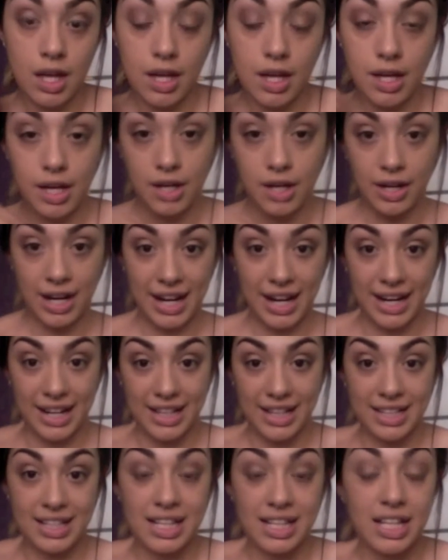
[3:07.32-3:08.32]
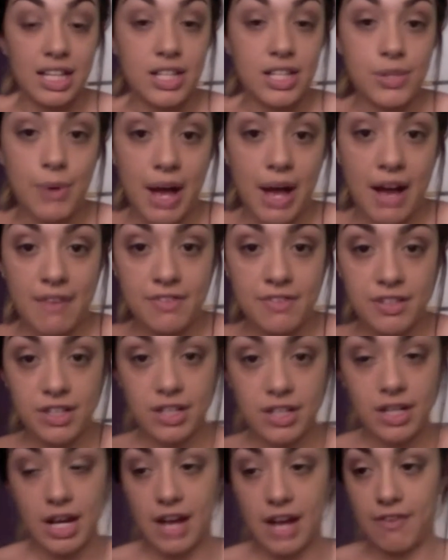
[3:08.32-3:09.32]
Alright, so after
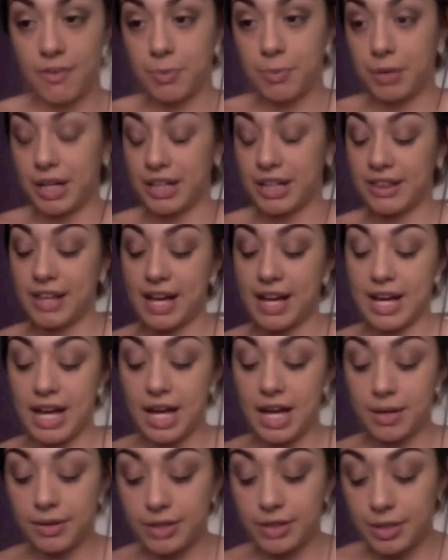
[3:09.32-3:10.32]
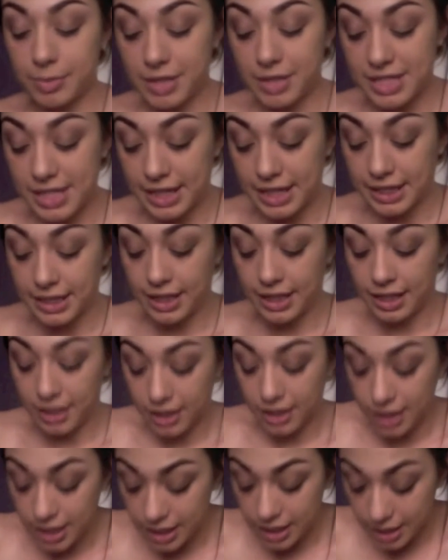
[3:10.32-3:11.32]
I've applied that, I'm going to be
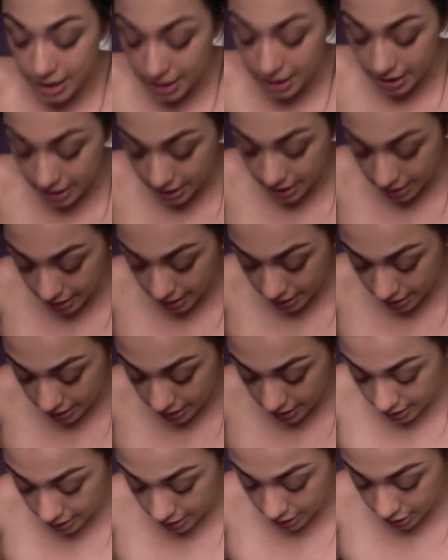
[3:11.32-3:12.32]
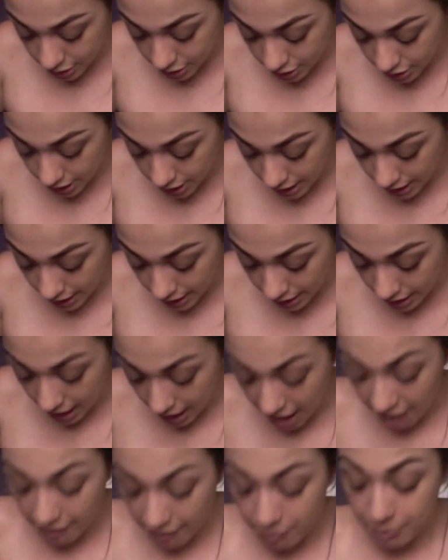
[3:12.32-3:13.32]
taking the shade
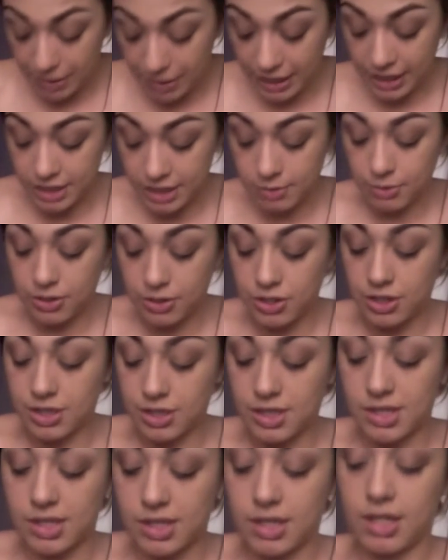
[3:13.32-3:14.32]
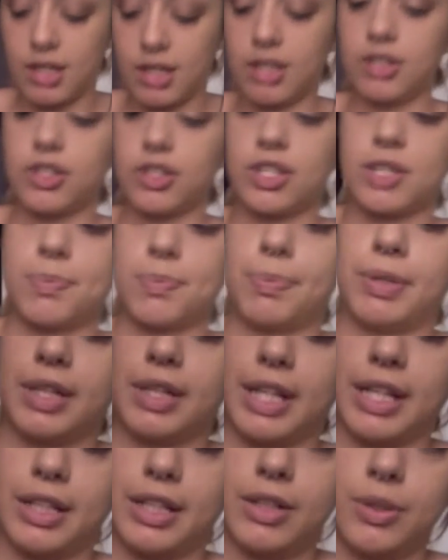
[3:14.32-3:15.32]
Half Baked, which is just
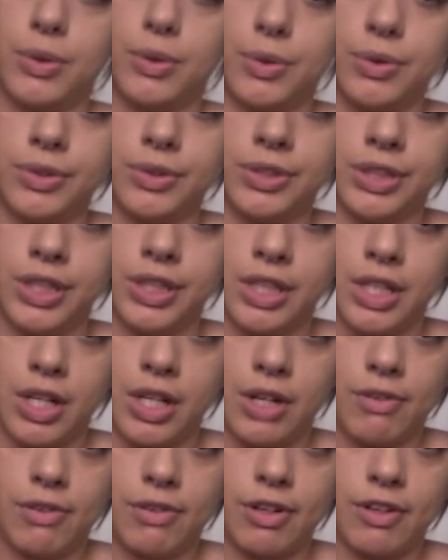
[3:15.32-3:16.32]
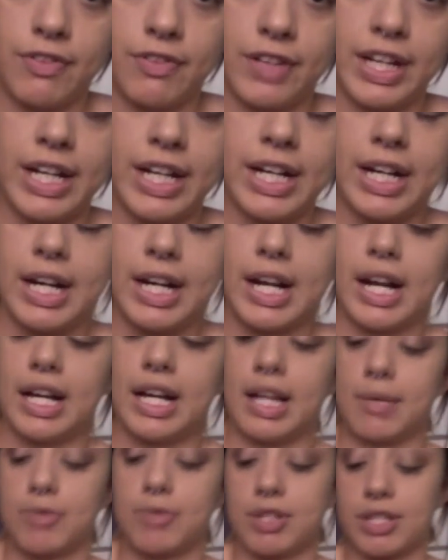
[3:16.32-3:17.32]
plain gold, right over here,
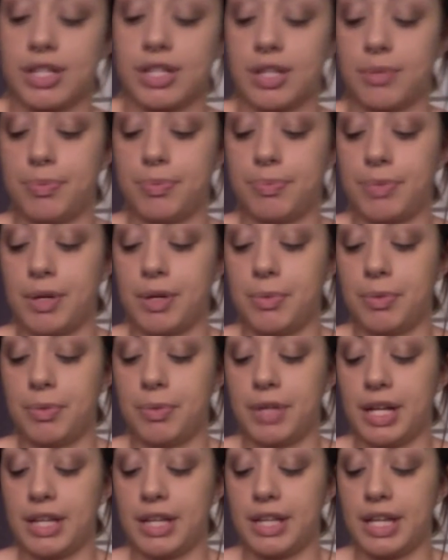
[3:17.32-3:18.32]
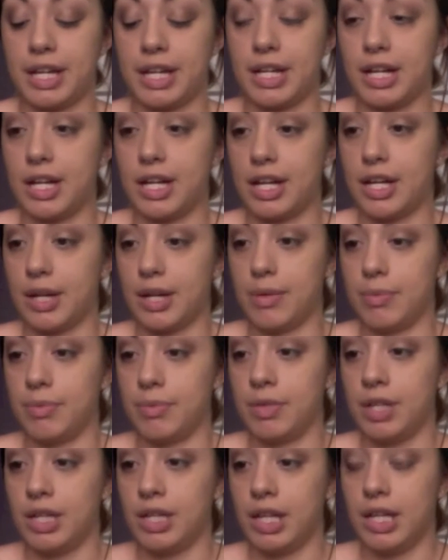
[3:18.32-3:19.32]
and I'm just going to apply that
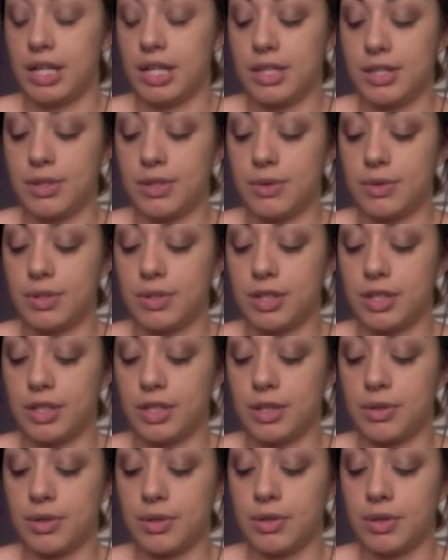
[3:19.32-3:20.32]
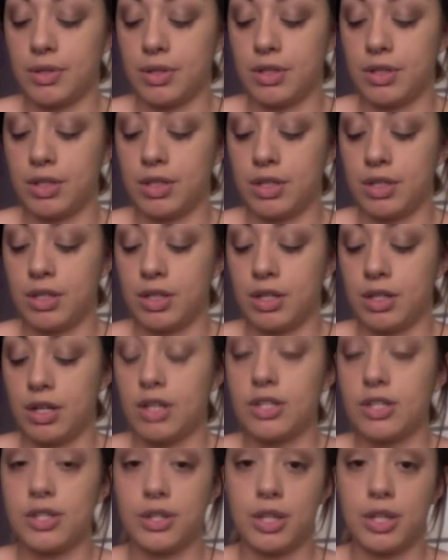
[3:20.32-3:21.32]
onto
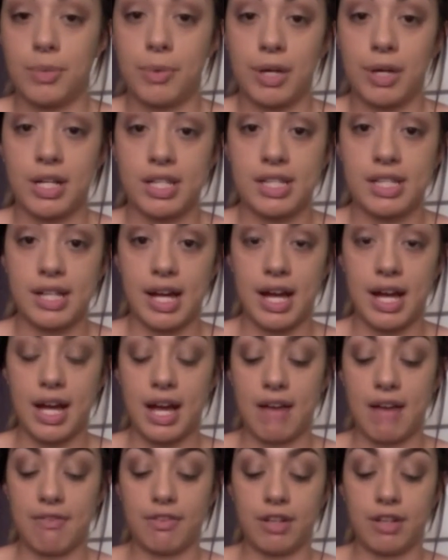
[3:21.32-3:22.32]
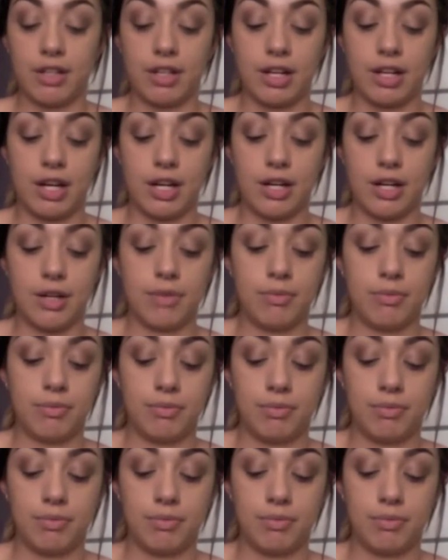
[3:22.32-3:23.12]
the parts that I haven't